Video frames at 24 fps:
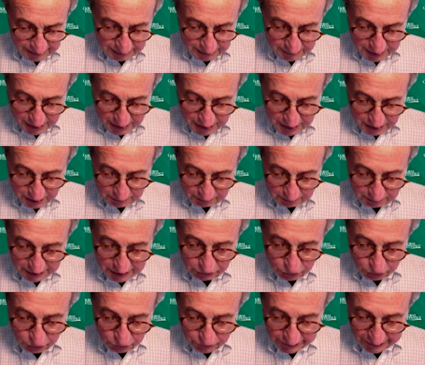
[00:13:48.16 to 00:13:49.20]
Amal
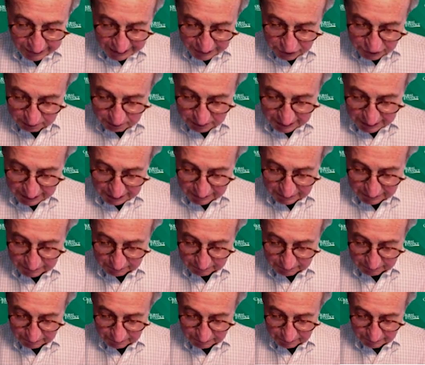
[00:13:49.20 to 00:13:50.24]
Microfinance Bank,
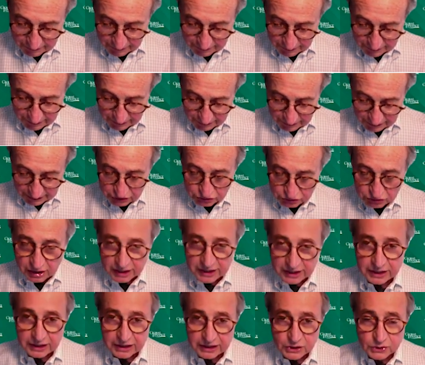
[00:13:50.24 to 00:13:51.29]

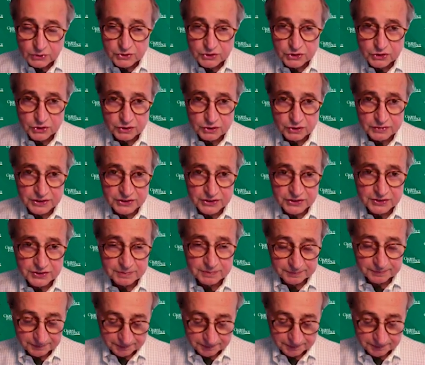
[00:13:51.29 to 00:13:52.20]
Electronic Loan Service,